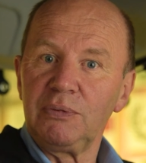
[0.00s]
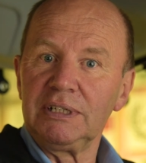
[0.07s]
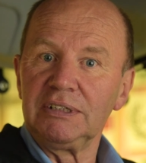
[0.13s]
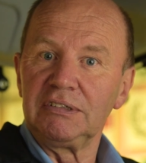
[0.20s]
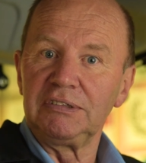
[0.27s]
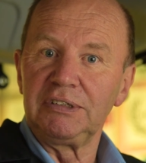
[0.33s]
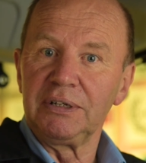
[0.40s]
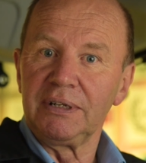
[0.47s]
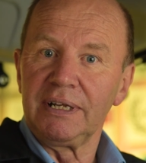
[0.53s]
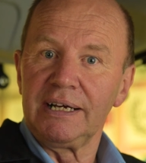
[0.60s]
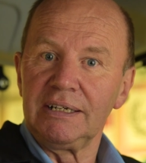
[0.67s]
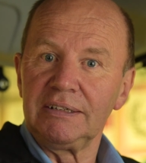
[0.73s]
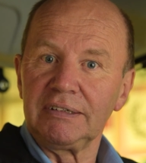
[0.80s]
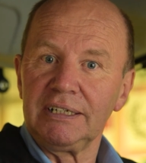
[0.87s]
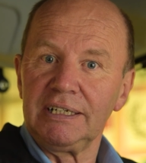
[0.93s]
one still
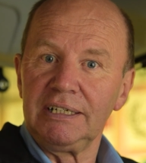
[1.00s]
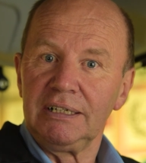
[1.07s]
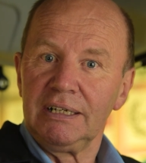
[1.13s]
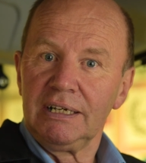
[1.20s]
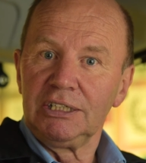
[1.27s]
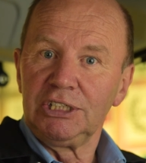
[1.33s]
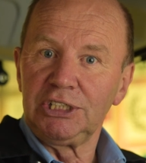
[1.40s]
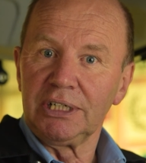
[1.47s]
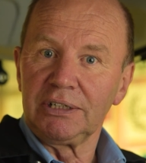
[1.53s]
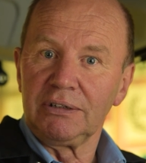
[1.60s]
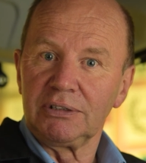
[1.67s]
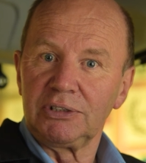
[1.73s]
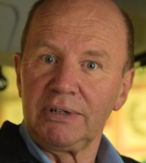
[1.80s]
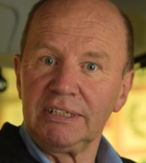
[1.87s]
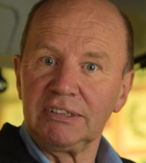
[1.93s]
has a
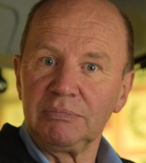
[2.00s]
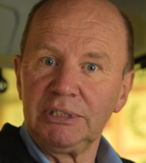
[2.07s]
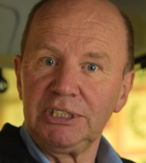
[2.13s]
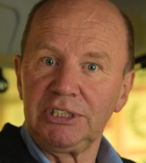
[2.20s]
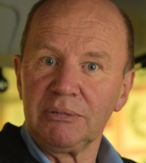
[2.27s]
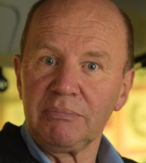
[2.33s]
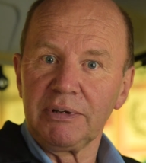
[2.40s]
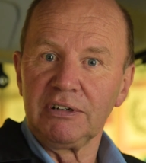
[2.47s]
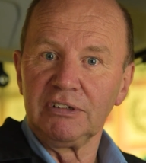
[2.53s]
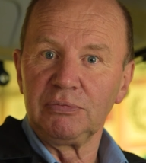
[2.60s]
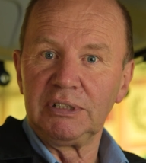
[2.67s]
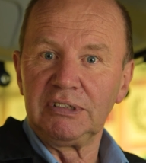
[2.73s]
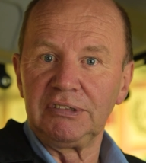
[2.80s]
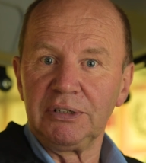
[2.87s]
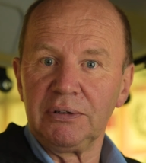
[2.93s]
shuttle transmission because
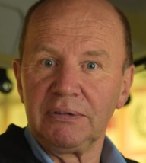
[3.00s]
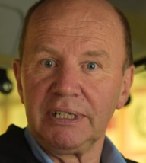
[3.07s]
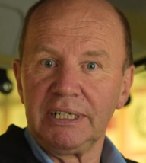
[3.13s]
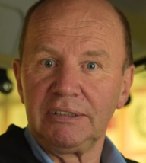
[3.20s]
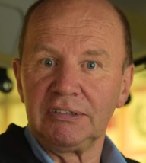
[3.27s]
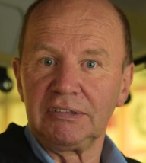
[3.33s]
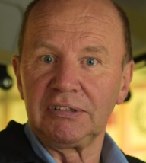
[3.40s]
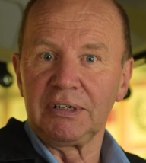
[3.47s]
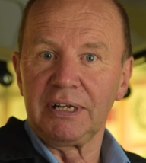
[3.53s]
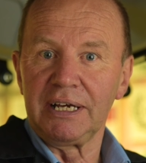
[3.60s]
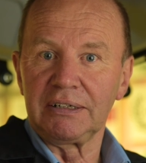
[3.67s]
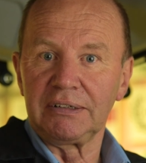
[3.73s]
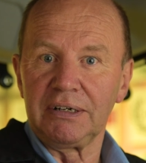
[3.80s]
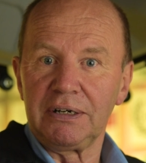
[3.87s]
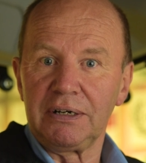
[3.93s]
we still need to
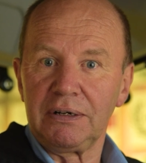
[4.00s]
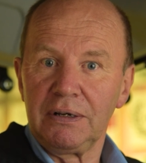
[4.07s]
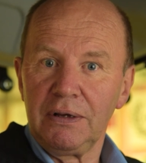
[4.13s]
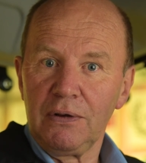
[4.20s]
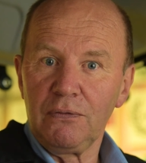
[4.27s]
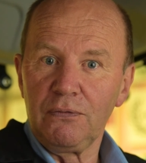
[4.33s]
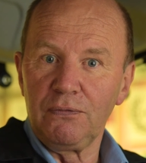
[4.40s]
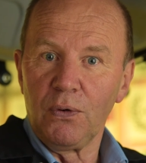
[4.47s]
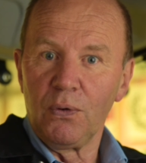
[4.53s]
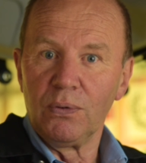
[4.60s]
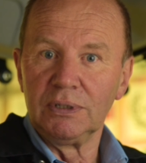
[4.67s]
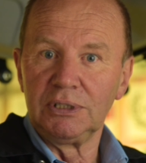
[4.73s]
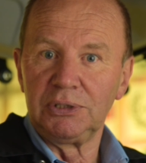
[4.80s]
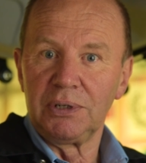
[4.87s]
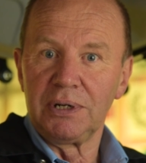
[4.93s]
select our
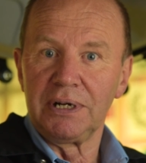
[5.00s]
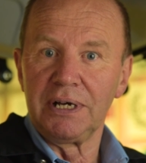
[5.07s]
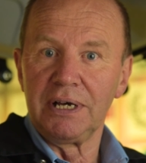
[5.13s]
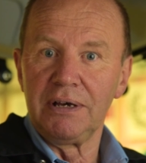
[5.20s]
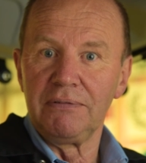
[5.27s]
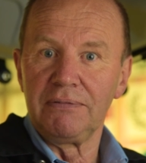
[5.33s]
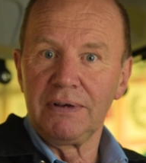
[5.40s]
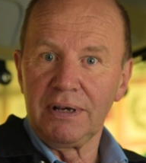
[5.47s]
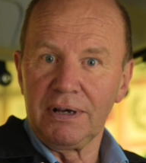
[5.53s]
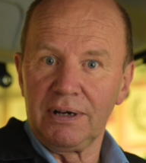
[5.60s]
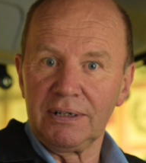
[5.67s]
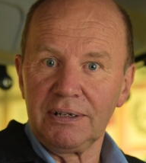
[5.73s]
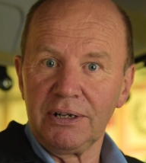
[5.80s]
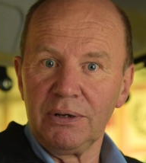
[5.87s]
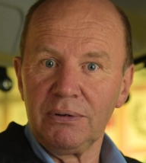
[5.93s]
forward drive,
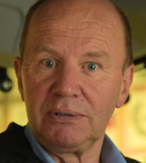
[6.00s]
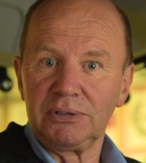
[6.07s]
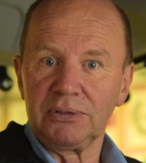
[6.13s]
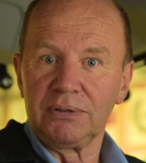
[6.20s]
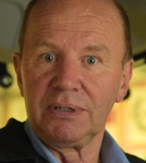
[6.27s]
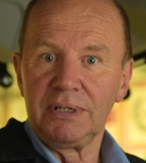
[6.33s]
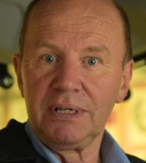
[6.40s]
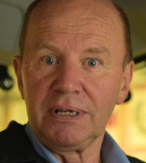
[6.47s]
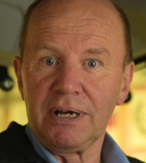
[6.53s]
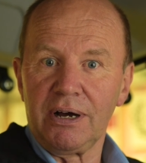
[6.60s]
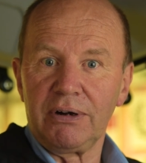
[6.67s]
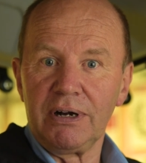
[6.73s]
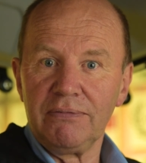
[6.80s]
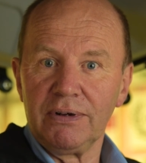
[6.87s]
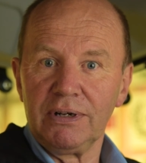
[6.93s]
our neutral,
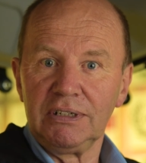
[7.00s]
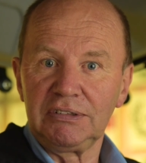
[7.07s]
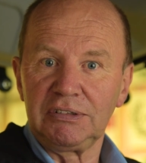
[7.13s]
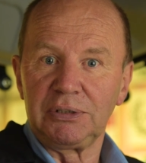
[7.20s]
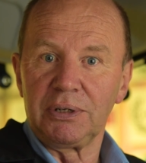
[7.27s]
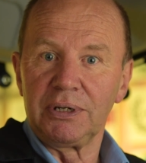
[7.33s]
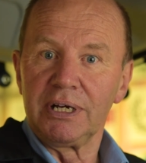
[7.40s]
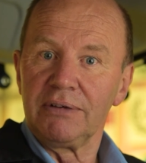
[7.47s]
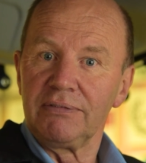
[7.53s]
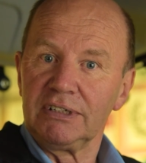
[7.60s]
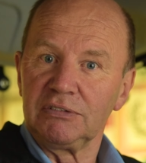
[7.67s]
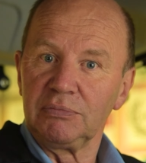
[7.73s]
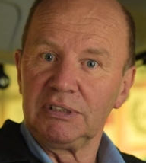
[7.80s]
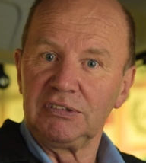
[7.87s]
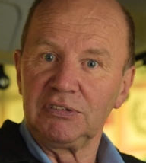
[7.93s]
our reverse drive
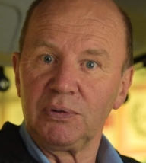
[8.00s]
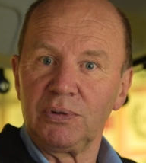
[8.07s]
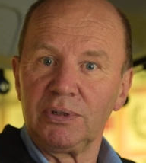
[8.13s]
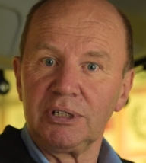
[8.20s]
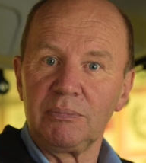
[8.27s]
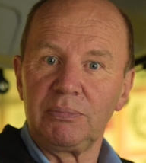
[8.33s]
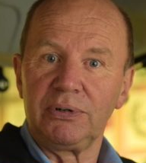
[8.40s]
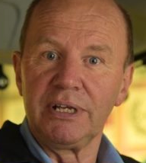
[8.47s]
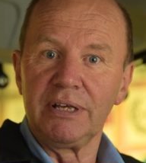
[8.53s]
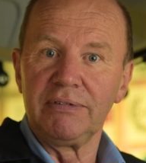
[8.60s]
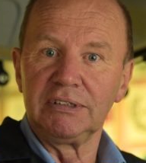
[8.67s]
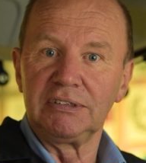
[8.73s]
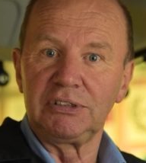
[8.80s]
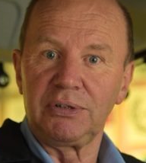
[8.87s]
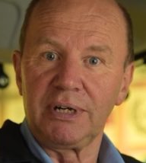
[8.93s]
as we saw on the
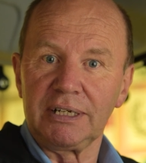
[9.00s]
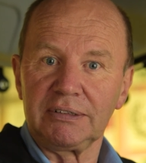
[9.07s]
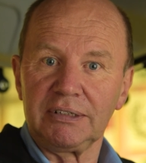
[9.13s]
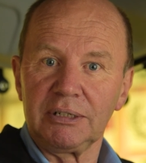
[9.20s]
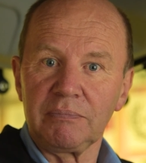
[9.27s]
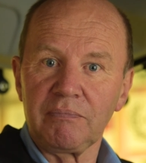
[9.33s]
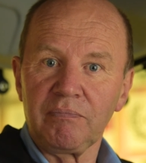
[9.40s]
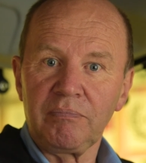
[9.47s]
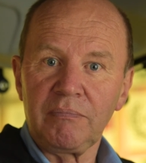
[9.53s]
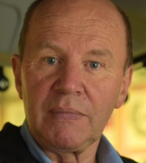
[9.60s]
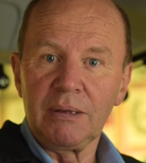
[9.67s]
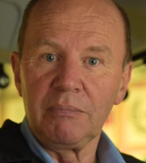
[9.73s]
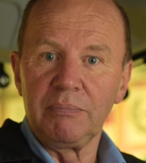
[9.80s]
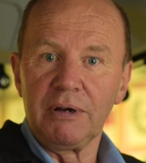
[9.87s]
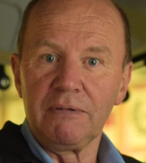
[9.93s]
previous tractor.
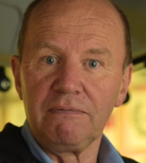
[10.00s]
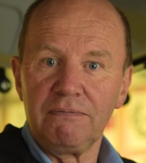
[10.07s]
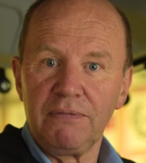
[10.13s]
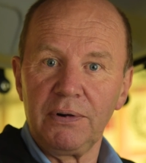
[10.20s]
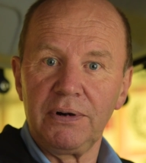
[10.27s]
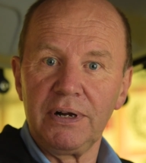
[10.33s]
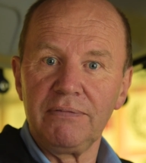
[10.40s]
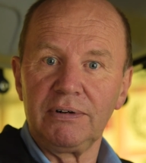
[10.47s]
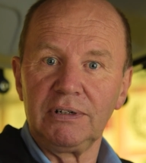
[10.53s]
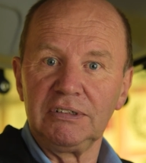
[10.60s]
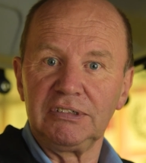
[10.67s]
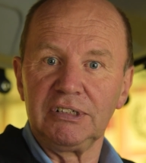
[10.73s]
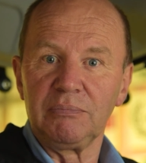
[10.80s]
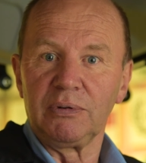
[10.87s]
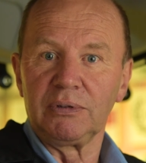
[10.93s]
But very, very
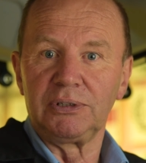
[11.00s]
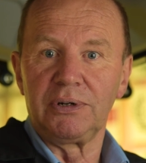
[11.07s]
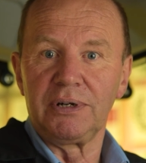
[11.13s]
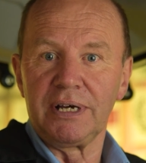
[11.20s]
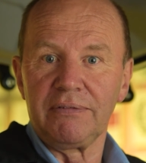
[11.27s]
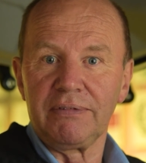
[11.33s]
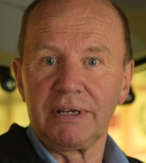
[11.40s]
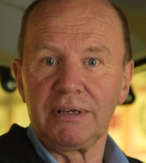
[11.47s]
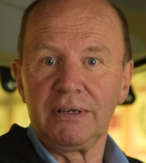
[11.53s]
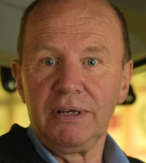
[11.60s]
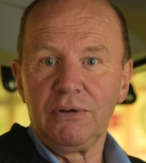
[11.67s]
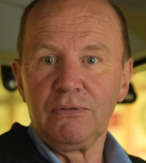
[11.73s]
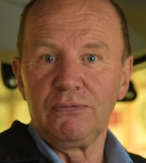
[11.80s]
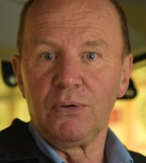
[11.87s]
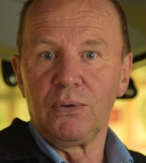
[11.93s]
simple driving
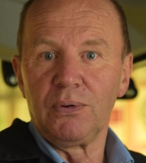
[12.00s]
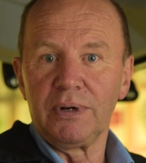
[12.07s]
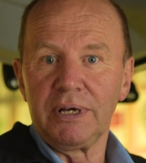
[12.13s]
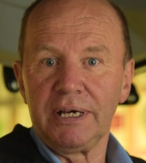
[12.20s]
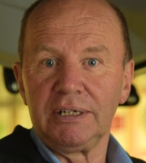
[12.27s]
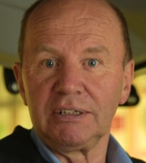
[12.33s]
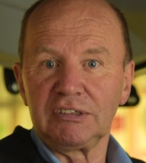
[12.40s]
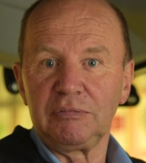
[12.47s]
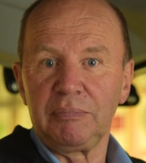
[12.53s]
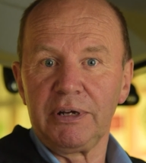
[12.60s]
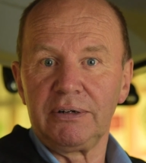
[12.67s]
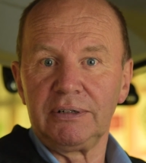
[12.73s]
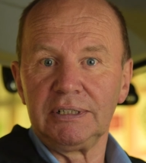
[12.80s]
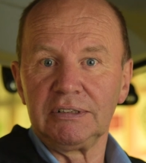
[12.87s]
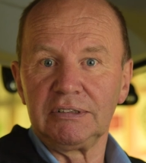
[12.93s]
for
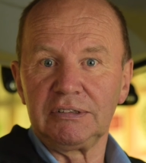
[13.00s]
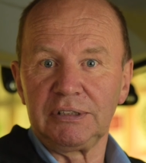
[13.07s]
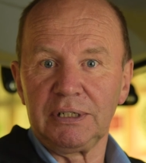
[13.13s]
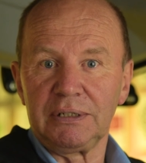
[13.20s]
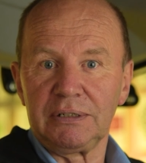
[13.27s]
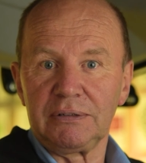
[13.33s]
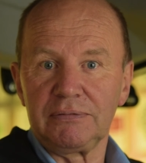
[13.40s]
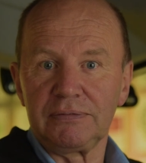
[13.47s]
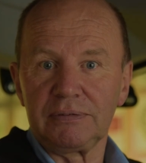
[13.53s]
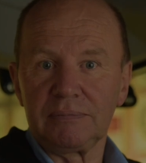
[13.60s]
inexperienced staff.